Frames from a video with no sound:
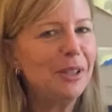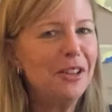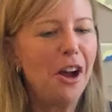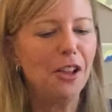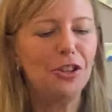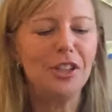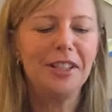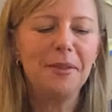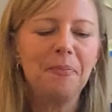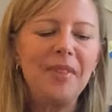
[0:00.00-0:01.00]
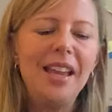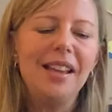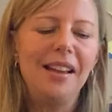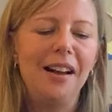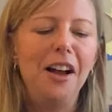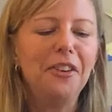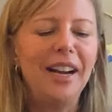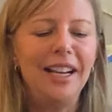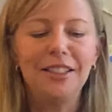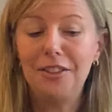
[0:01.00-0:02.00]
and colleges. All
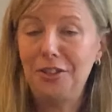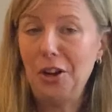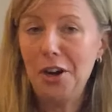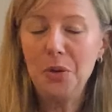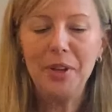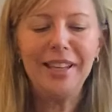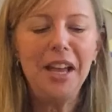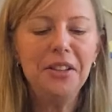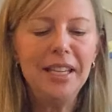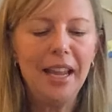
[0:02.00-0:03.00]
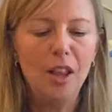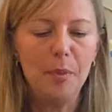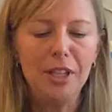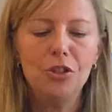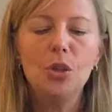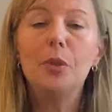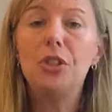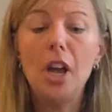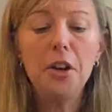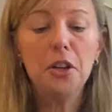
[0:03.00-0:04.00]
right, starting with Kelsey Kellerman. She will
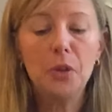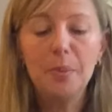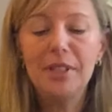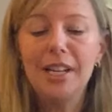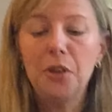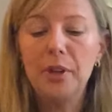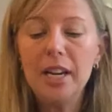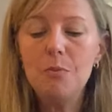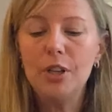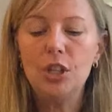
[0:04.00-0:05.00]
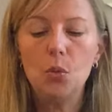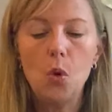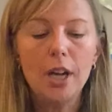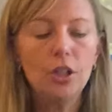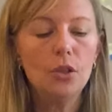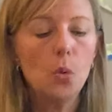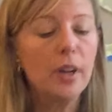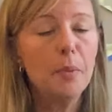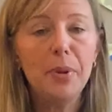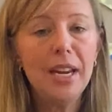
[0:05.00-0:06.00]
don her crimson and cream when she watches
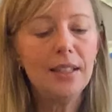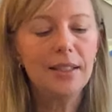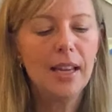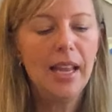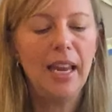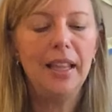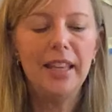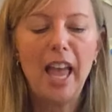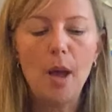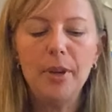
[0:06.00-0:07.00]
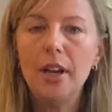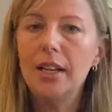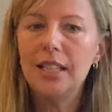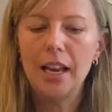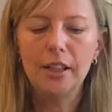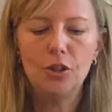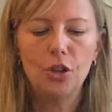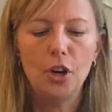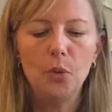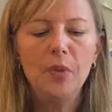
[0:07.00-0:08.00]
or competes in the Abbey Got Talent
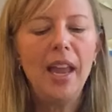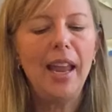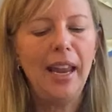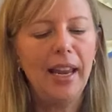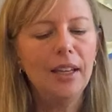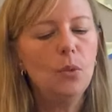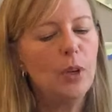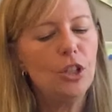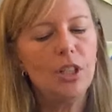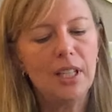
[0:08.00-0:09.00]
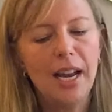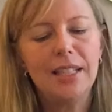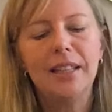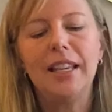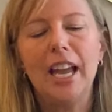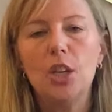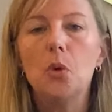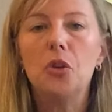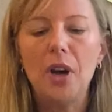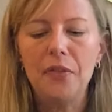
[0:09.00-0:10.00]
show and when she dines at the
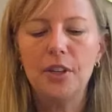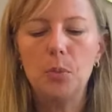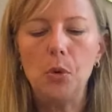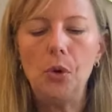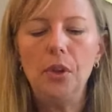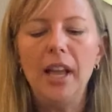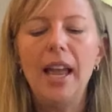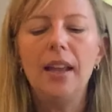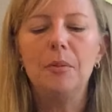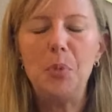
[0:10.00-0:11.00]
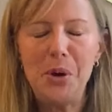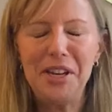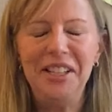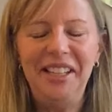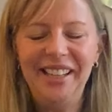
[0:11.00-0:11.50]
annual crawfish bowl at boil